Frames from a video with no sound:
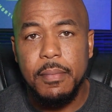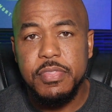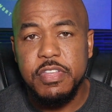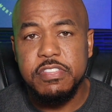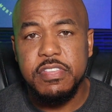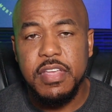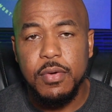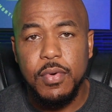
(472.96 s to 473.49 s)

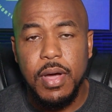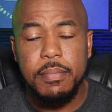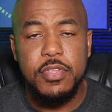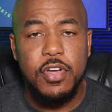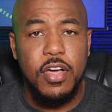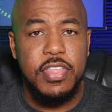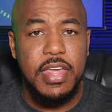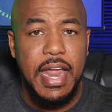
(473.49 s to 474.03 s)
This is a
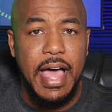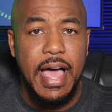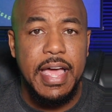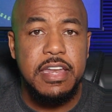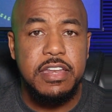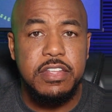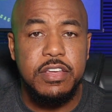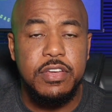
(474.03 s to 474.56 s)
webinar that
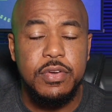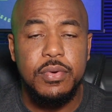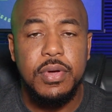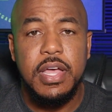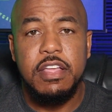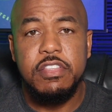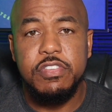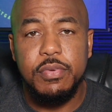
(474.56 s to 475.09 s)
I
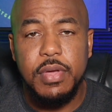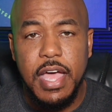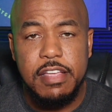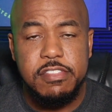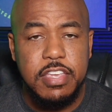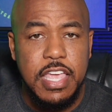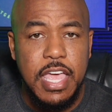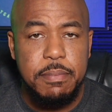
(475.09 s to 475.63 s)
do to
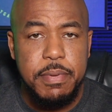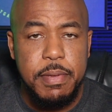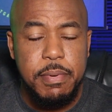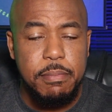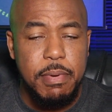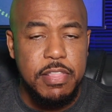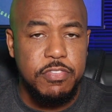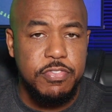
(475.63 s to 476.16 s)
educate
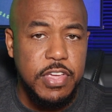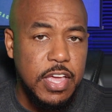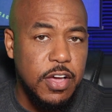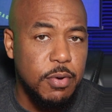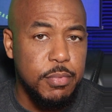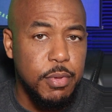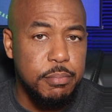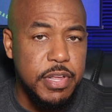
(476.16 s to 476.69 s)
people about the VA
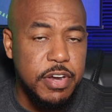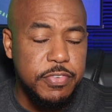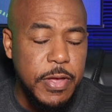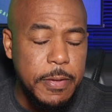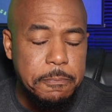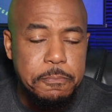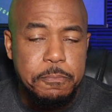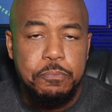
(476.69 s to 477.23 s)
Home Loan
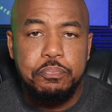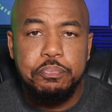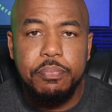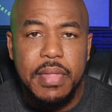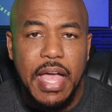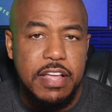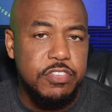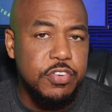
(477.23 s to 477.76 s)
Benefit.
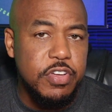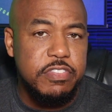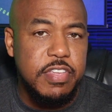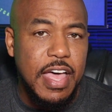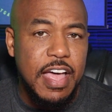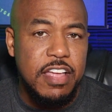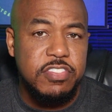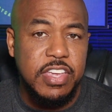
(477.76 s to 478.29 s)
I do it
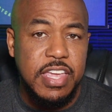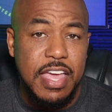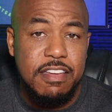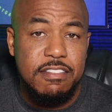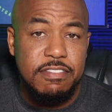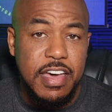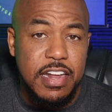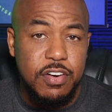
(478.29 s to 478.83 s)
to
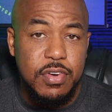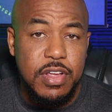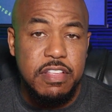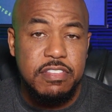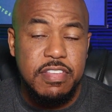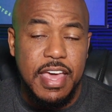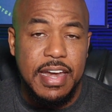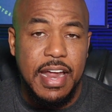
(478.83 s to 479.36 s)
educate
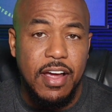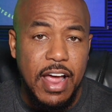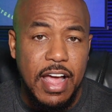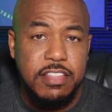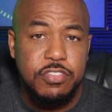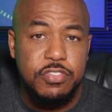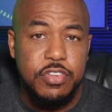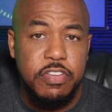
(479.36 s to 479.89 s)
veterans and our
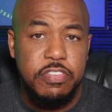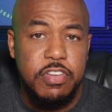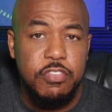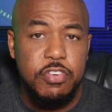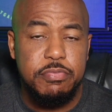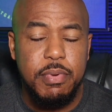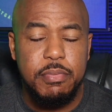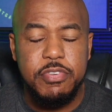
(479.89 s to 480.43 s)
active duty
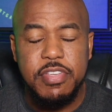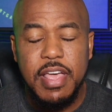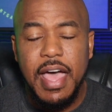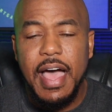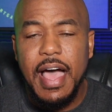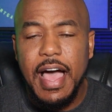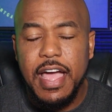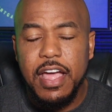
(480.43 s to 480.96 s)
service members.
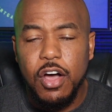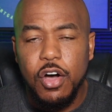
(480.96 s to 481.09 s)
I